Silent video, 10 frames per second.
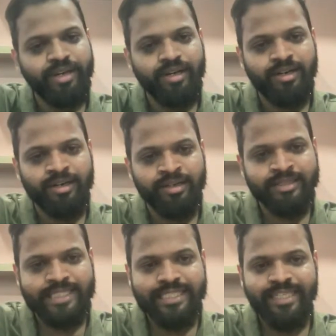
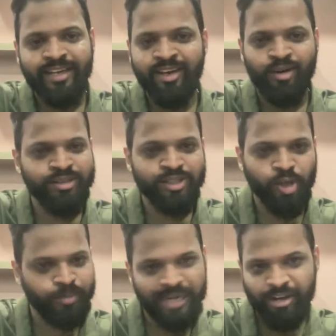CTA on the
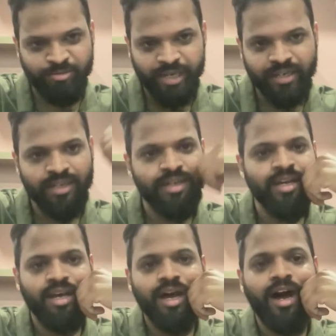top navbar,
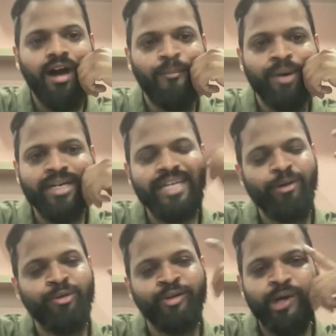but they
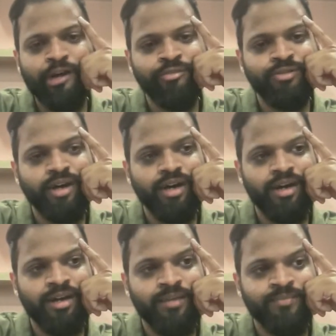would have
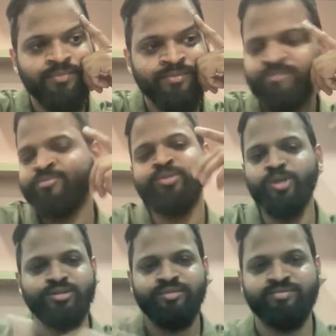due
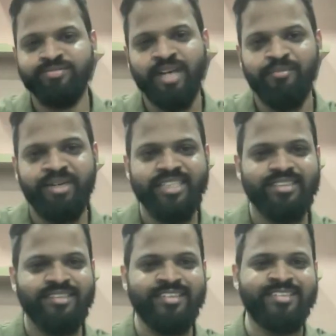to some
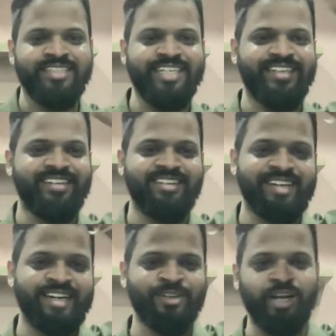reason the
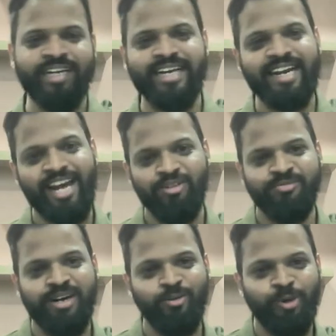entire
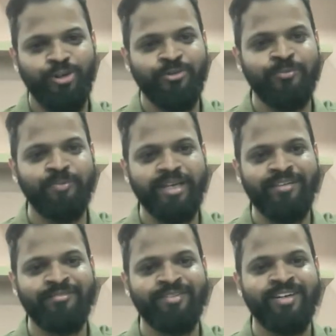navbar wouldn't
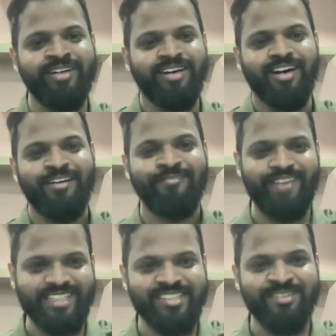be
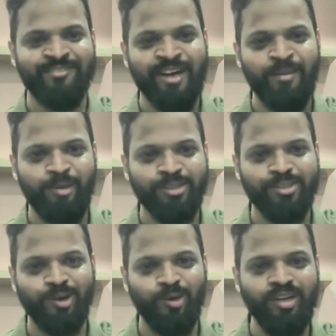fixed upon
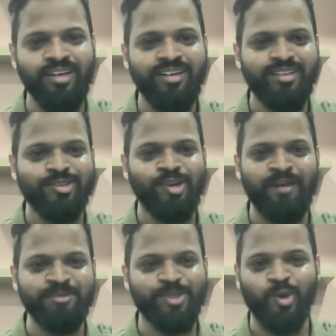scroll. So
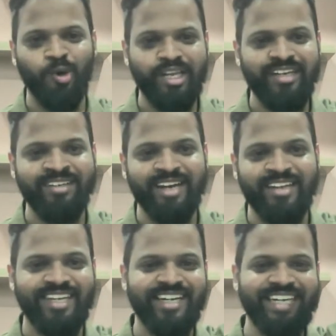I'm scrolling
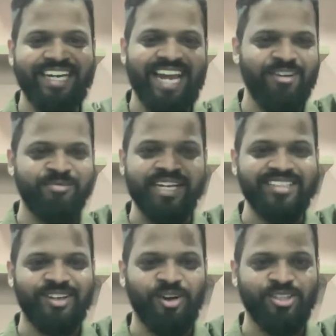and the entire navbar
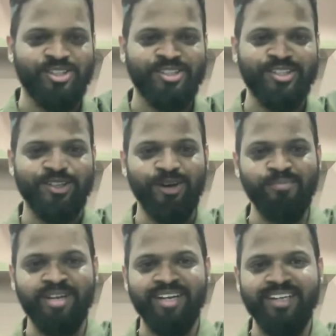is lost on the
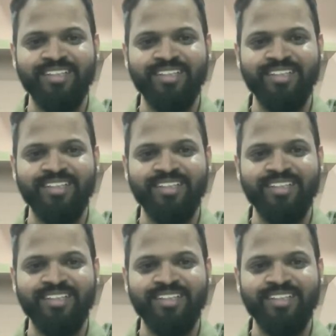top.